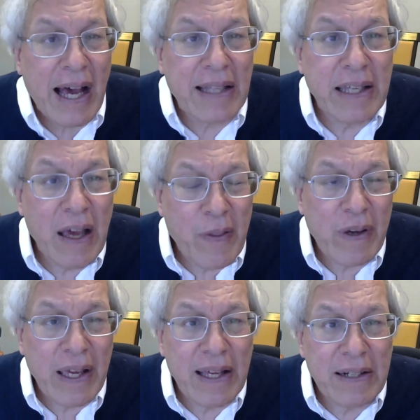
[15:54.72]
On the
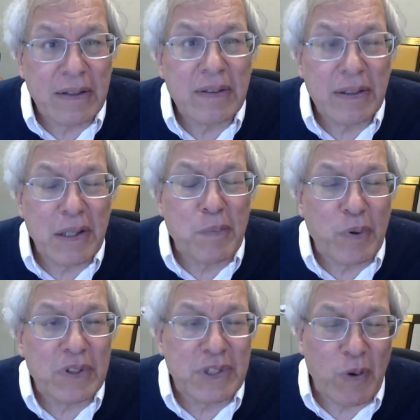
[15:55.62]
other hand,
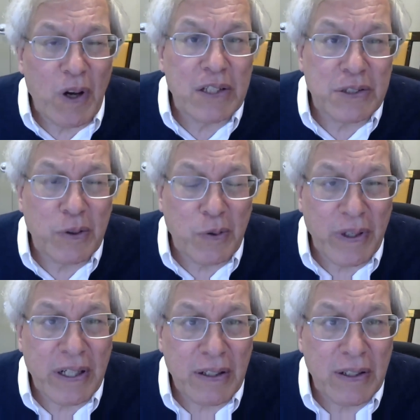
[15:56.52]
liberals are also
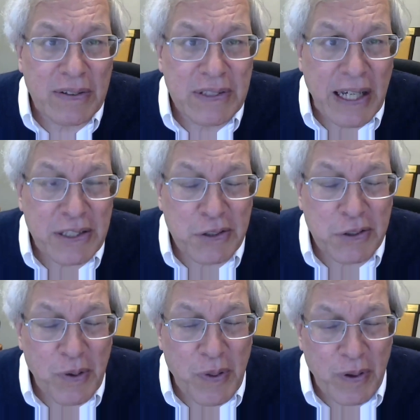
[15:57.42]
critical of Section
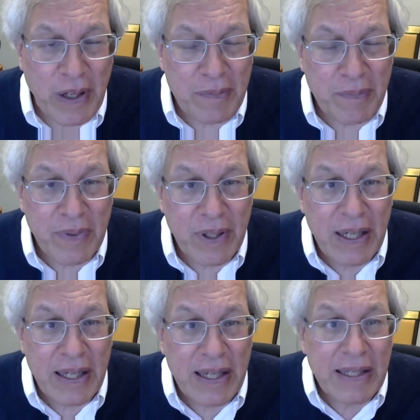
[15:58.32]
230.
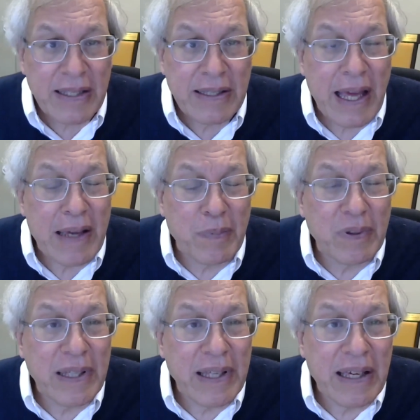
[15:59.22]
They
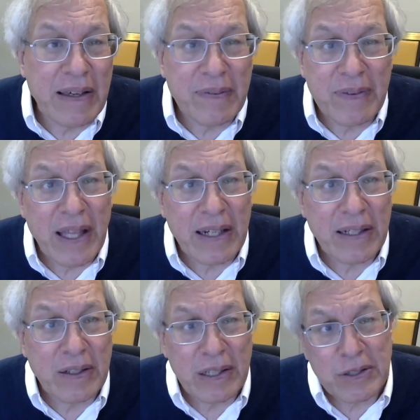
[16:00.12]
believe that
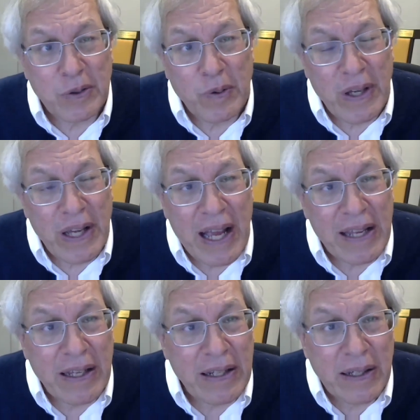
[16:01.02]
it has
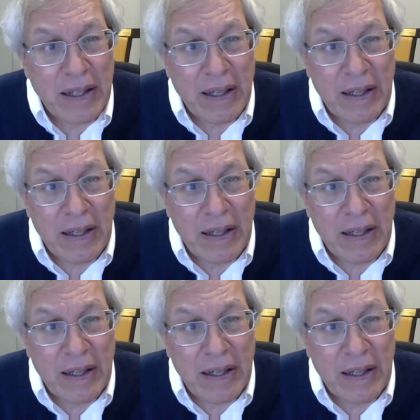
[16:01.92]
created